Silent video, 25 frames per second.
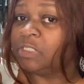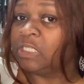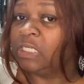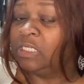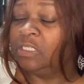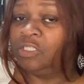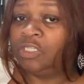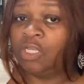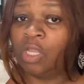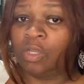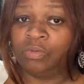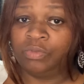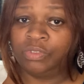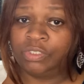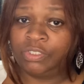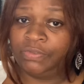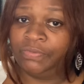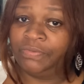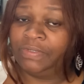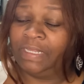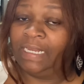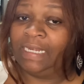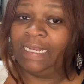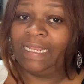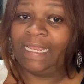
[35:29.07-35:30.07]
Don't do
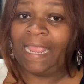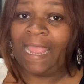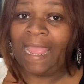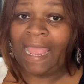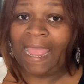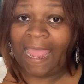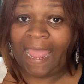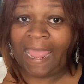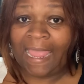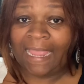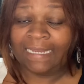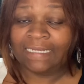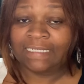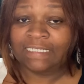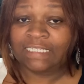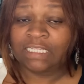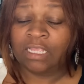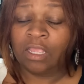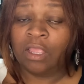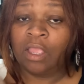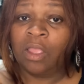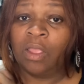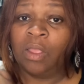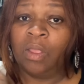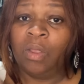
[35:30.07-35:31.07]
any hacks
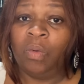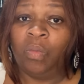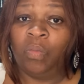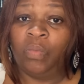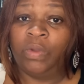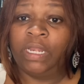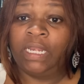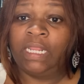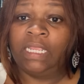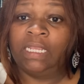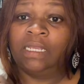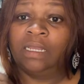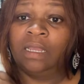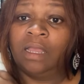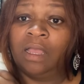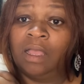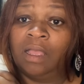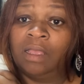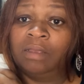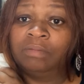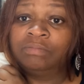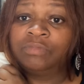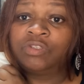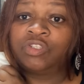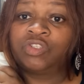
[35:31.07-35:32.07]
when it
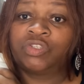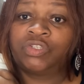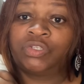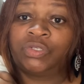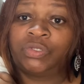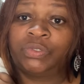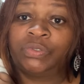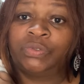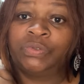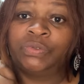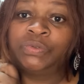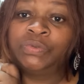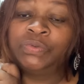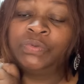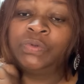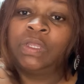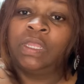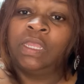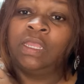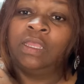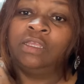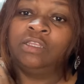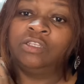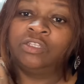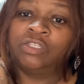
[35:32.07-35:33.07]
comes to
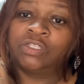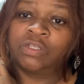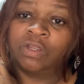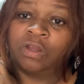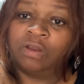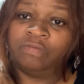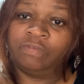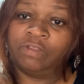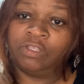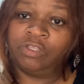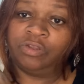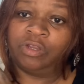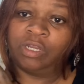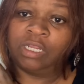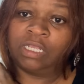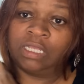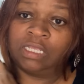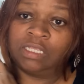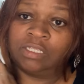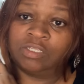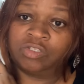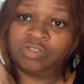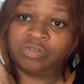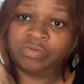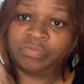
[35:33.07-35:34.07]
serving your
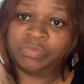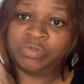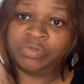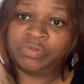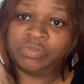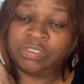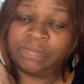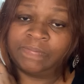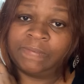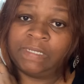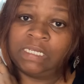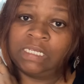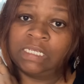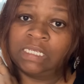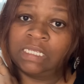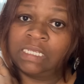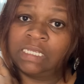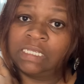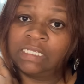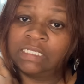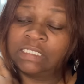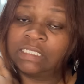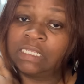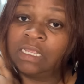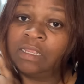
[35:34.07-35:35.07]
customers,
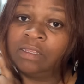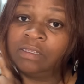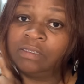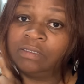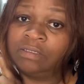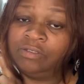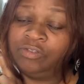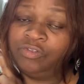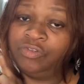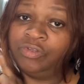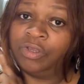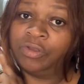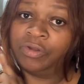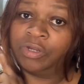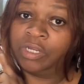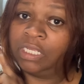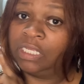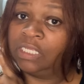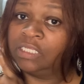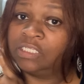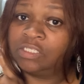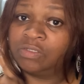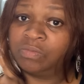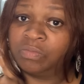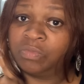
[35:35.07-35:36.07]
because your
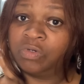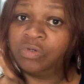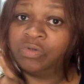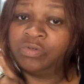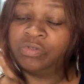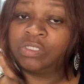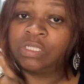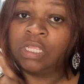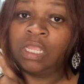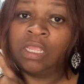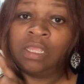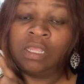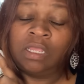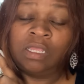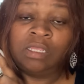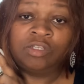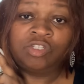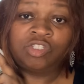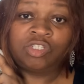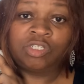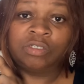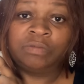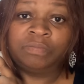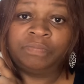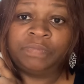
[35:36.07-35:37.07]
customers
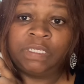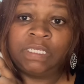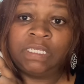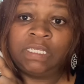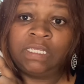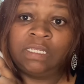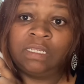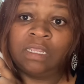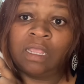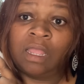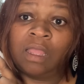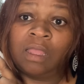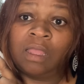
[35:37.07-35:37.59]
should be,